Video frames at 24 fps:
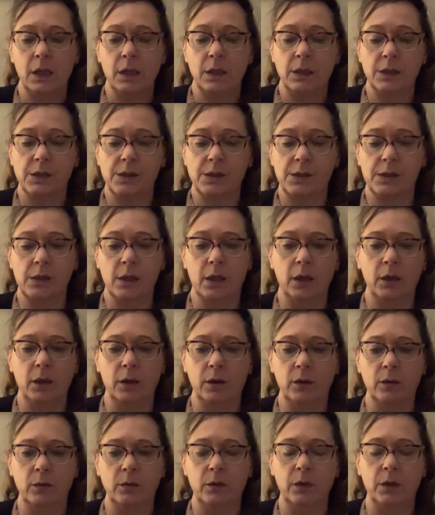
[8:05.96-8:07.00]

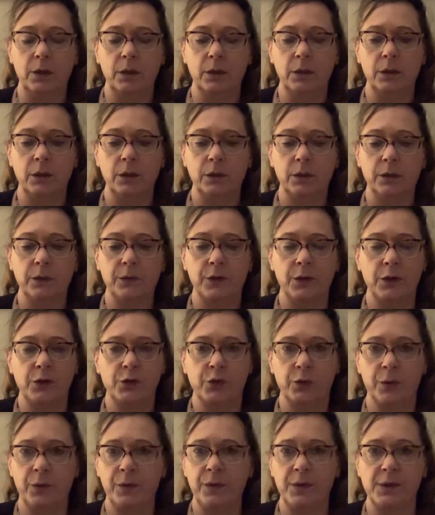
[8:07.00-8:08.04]
So the
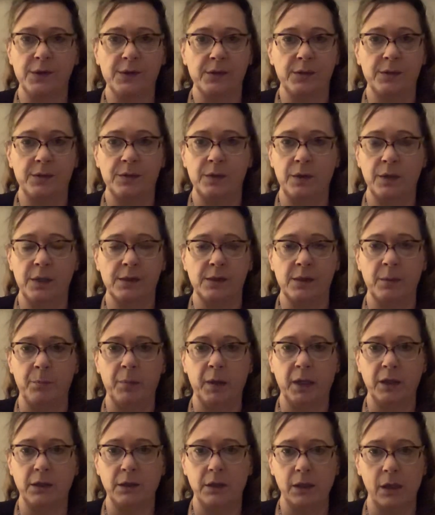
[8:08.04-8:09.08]
truth is a
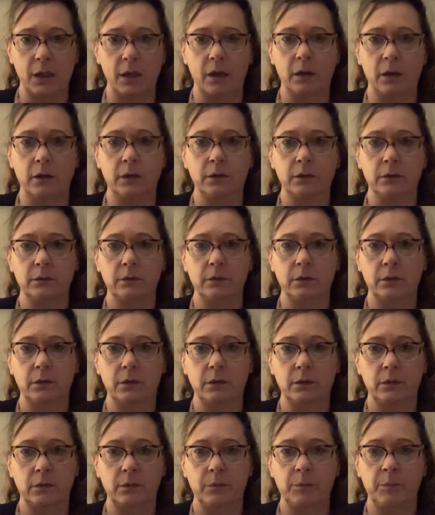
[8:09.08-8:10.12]
big deal.
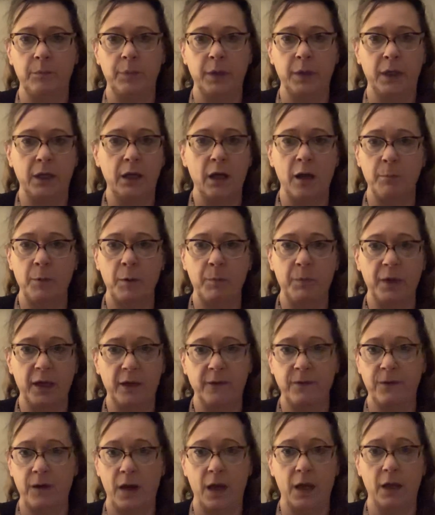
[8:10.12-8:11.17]
Become a big
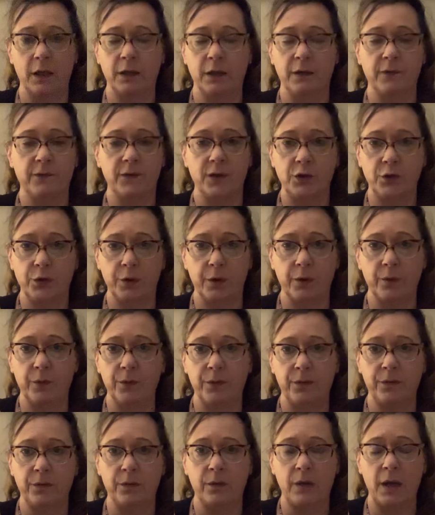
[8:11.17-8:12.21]
fan of the
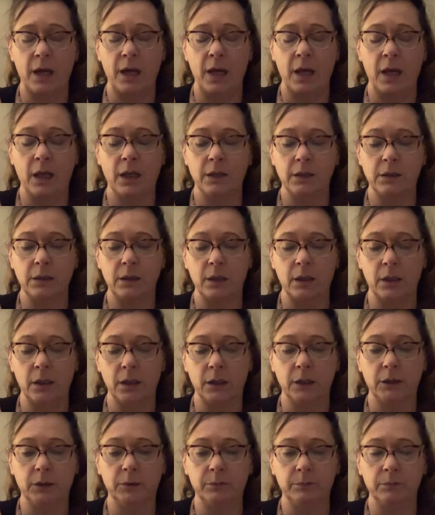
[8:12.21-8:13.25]
truth, and
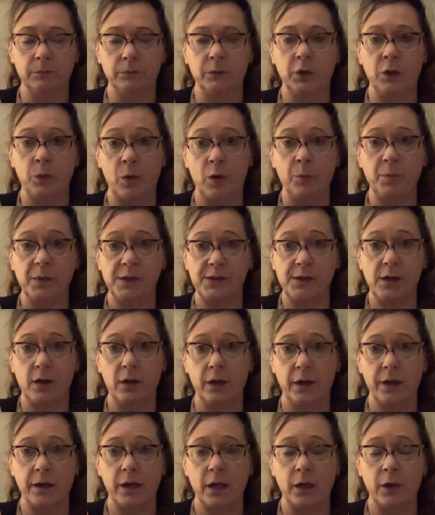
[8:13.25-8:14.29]
you won't be
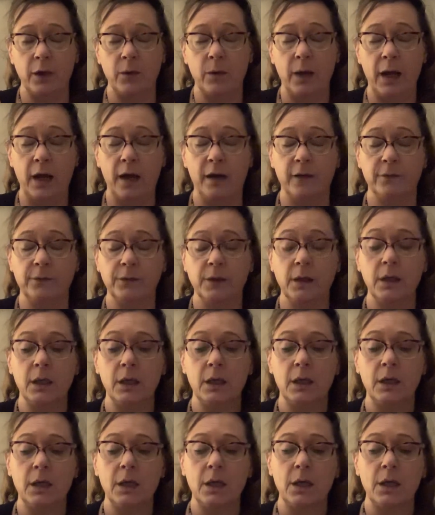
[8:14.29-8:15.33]
sorry that you have.
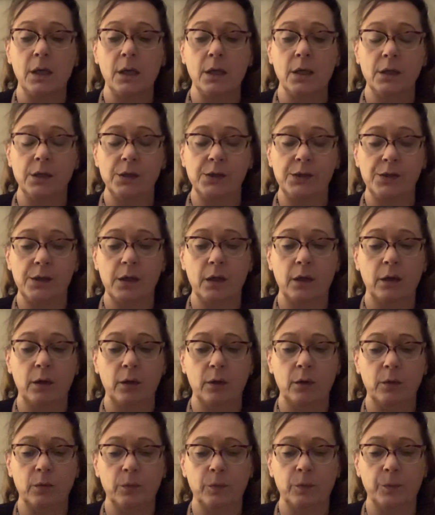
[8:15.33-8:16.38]

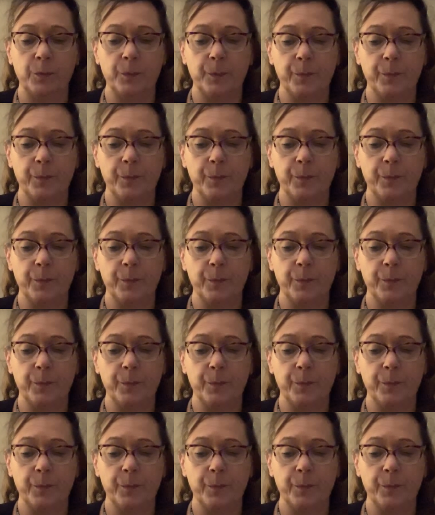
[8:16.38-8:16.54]
So